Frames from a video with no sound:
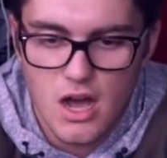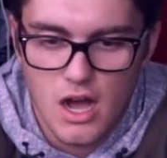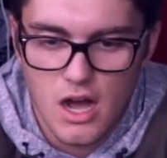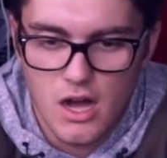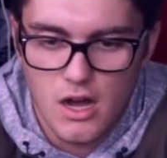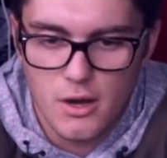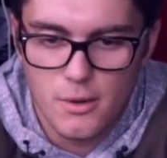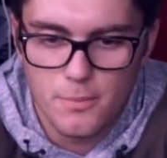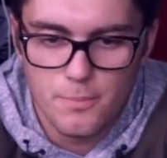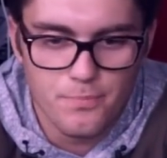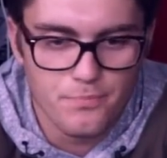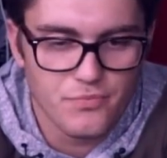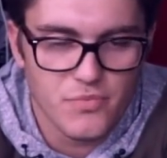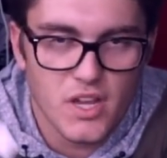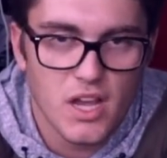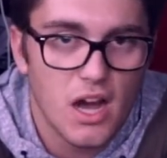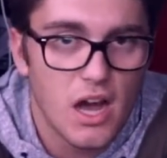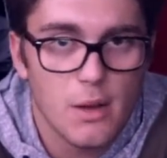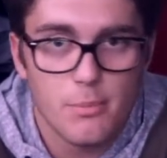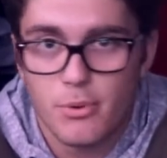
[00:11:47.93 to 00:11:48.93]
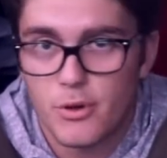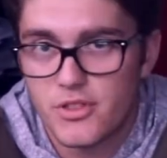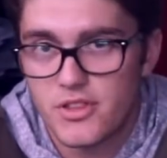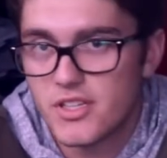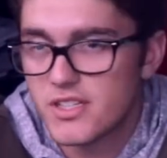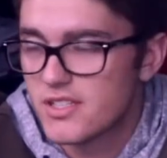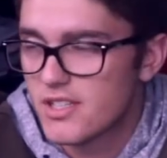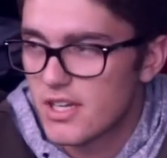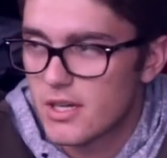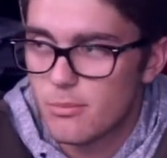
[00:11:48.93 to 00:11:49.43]
I put
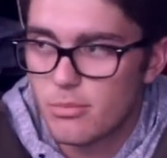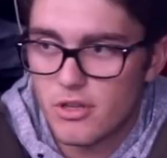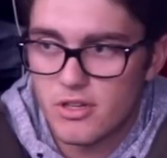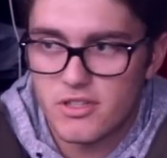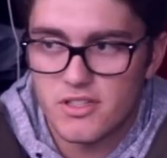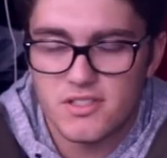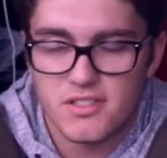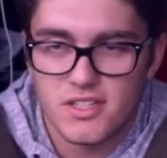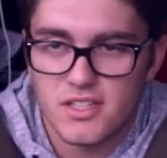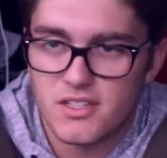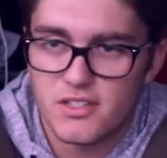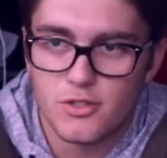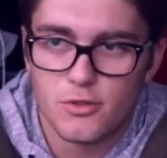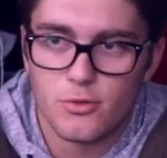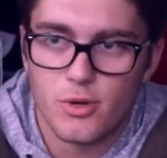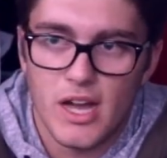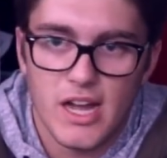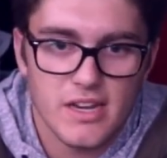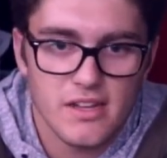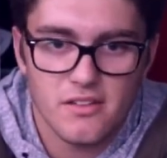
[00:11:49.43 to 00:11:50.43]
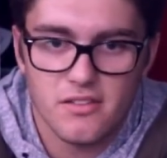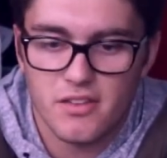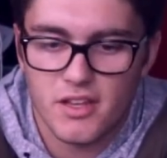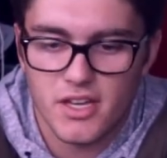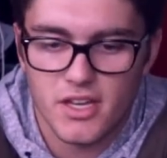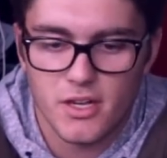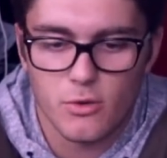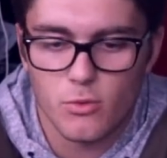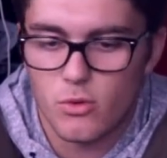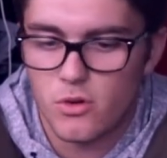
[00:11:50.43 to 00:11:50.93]
this, I can plug this into
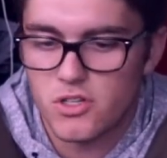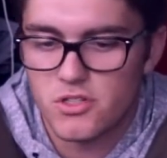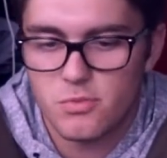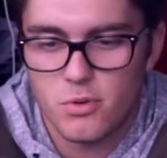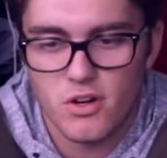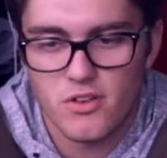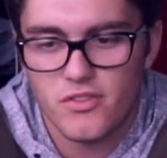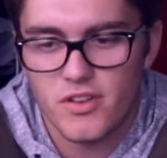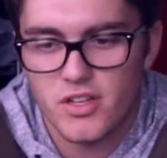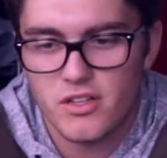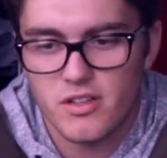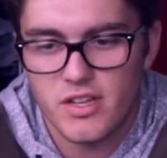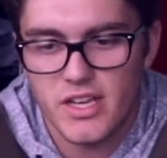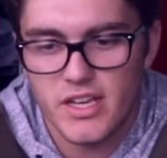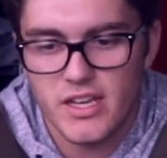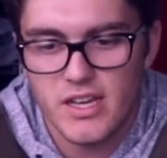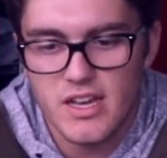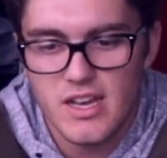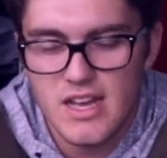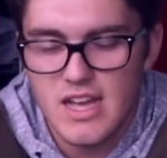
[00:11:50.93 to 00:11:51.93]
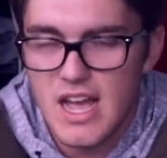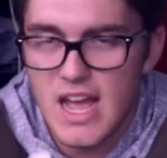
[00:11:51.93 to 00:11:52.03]
anything and it works perfectly,